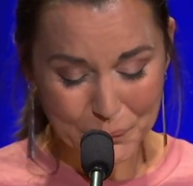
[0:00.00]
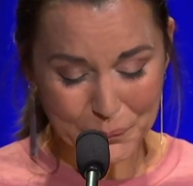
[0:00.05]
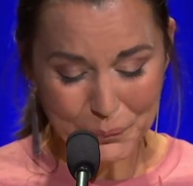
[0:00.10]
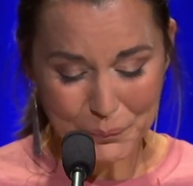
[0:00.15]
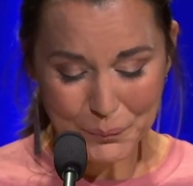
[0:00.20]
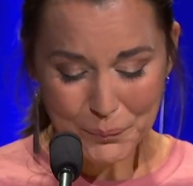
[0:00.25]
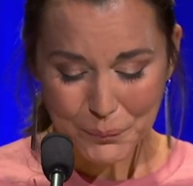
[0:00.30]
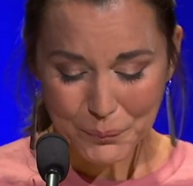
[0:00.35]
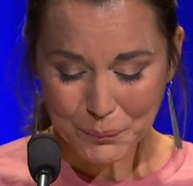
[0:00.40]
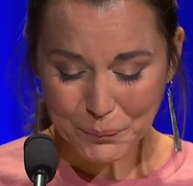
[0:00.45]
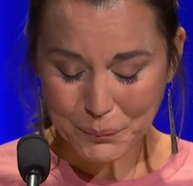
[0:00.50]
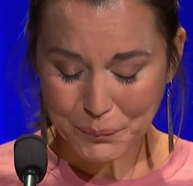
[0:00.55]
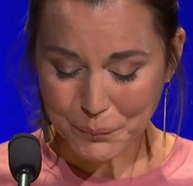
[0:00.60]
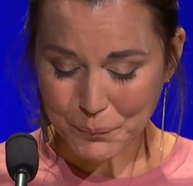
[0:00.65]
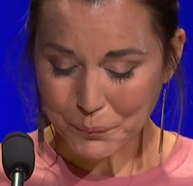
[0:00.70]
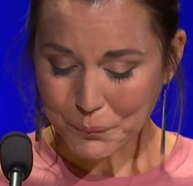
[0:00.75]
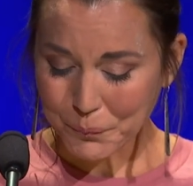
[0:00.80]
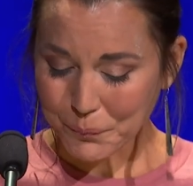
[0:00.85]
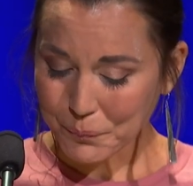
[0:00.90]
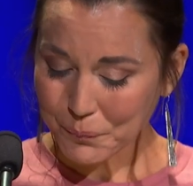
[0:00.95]

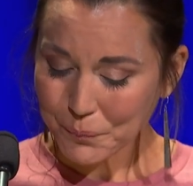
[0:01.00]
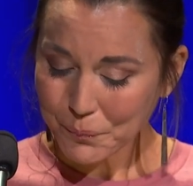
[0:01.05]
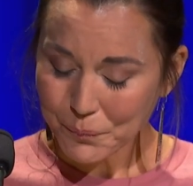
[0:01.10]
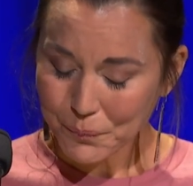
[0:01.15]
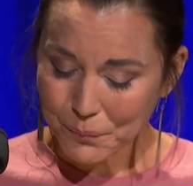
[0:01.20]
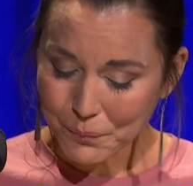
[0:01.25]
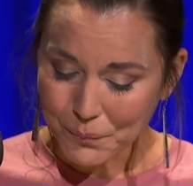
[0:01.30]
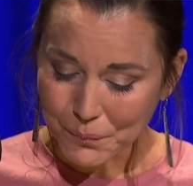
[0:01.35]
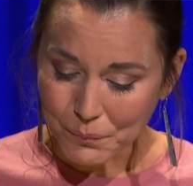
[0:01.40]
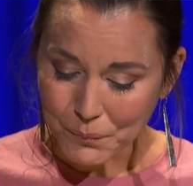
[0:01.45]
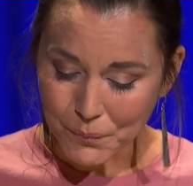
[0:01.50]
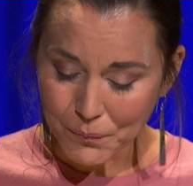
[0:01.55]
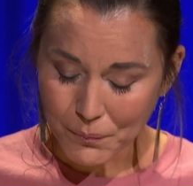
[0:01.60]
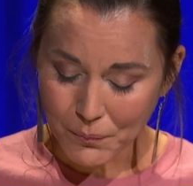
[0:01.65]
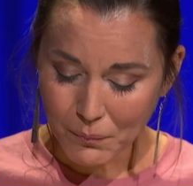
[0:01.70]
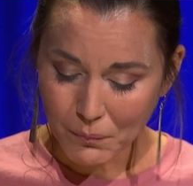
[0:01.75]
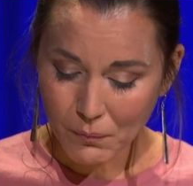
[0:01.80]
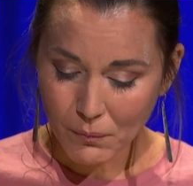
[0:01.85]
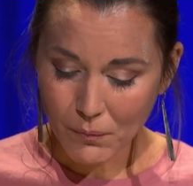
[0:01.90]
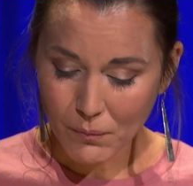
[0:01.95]

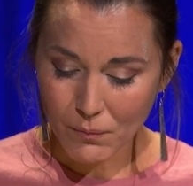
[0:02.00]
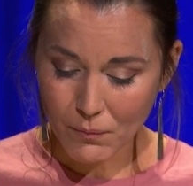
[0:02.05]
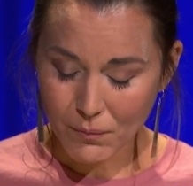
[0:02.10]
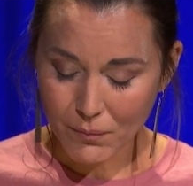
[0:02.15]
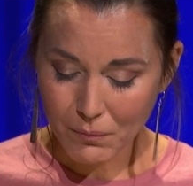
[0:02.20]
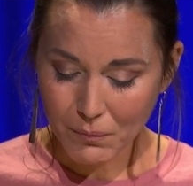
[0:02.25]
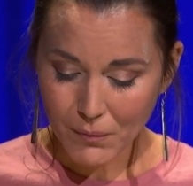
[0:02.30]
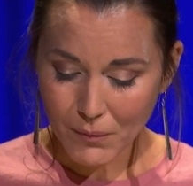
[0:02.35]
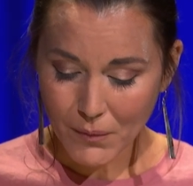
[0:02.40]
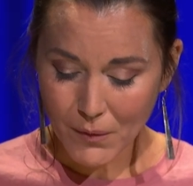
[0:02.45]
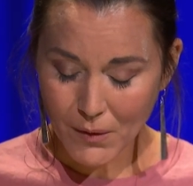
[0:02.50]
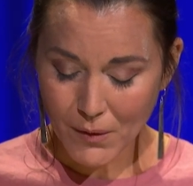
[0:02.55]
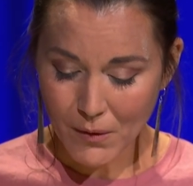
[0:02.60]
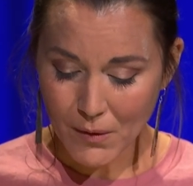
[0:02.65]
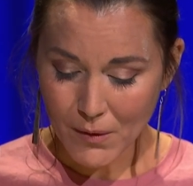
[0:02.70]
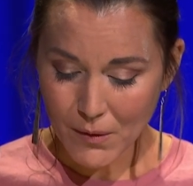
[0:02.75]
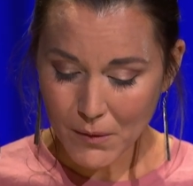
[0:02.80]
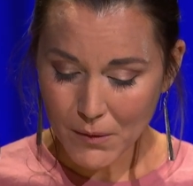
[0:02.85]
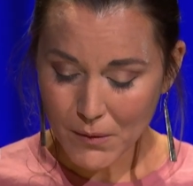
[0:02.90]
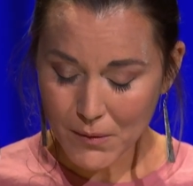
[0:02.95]

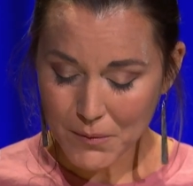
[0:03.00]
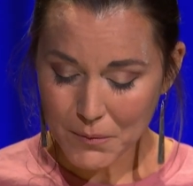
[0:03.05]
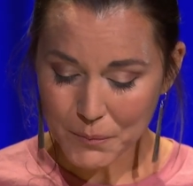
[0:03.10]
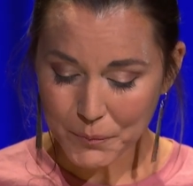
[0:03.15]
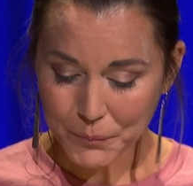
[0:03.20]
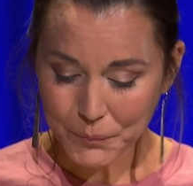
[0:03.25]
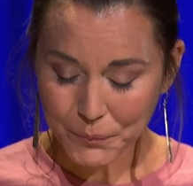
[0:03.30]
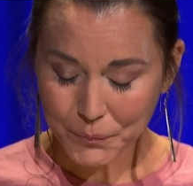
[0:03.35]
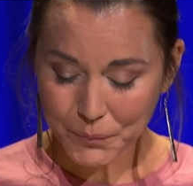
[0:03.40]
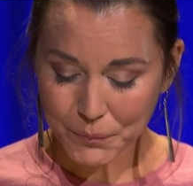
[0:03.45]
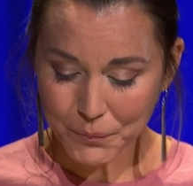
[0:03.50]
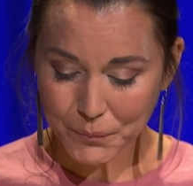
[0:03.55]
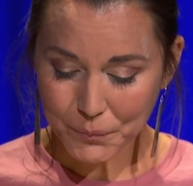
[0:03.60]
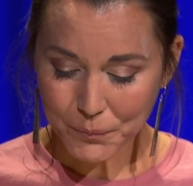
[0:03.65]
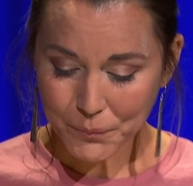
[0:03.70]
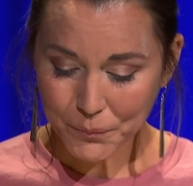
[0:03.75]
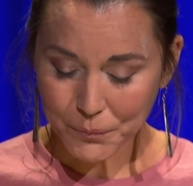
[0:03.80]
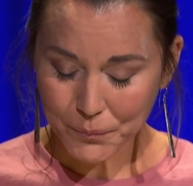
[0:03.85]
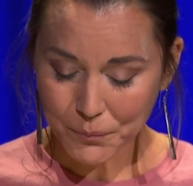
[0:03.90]
(silence)